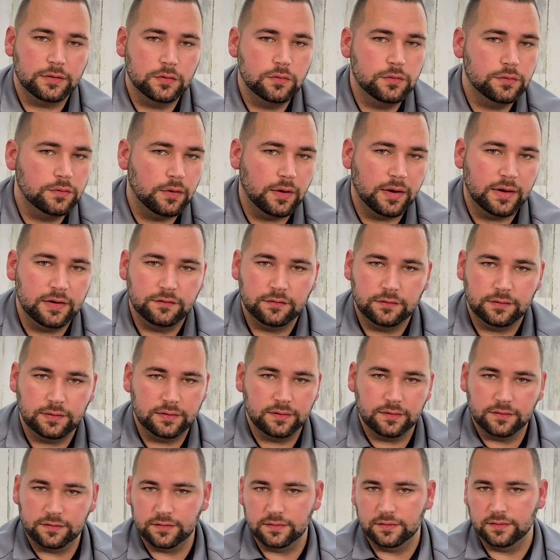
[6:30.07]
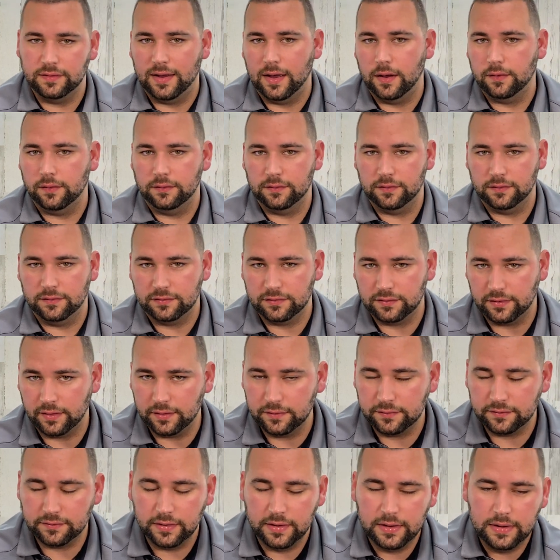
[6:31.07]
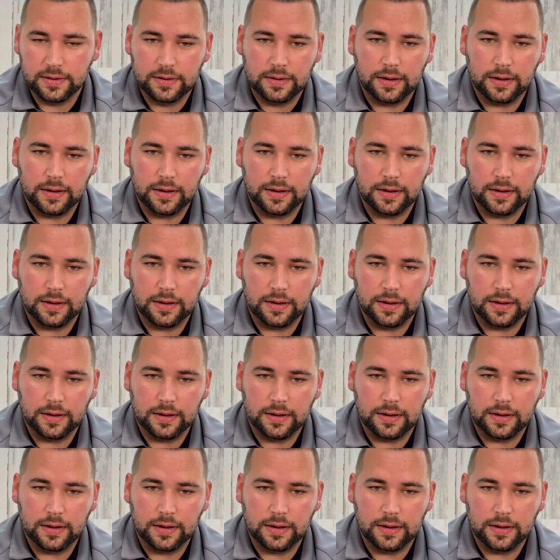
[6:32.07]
you and your agent need to sit down and discuss